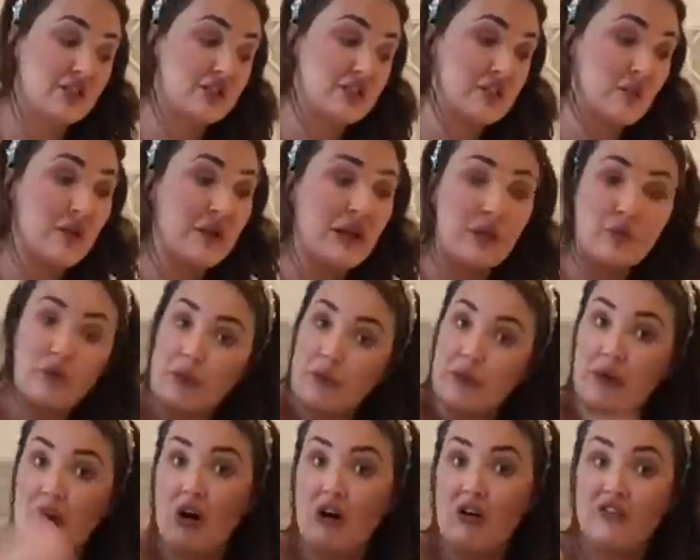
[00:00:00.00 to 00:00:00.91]
because so when I
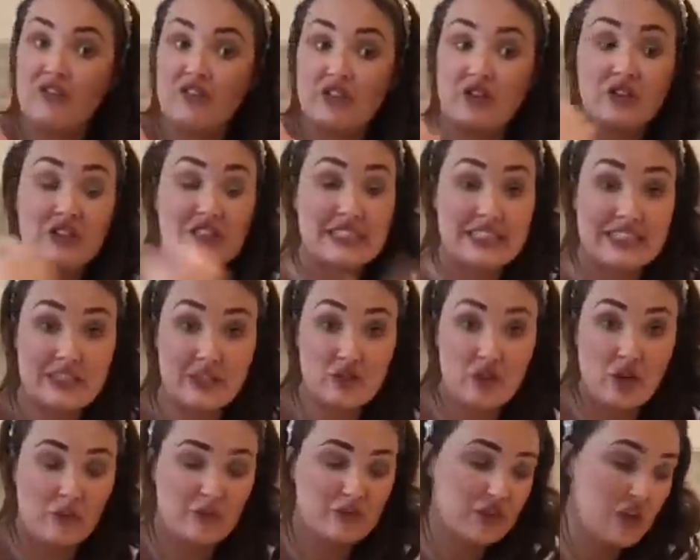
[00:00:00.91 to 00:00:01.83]
whip it off and you can see the
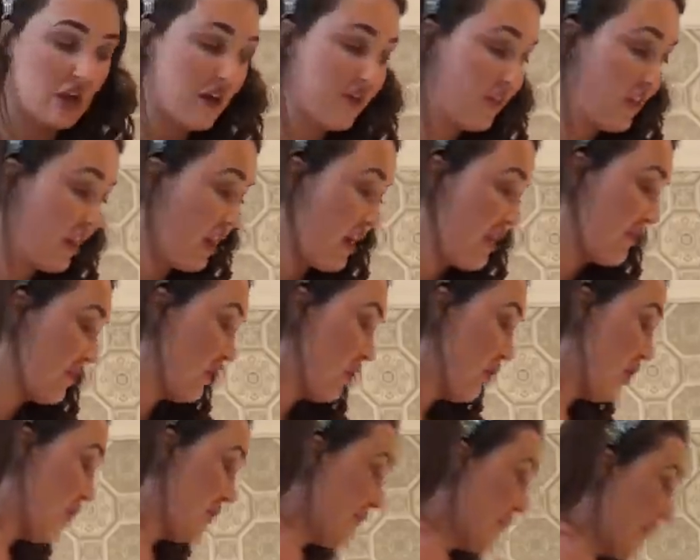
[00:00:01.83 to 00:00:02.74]
tops after that I've got.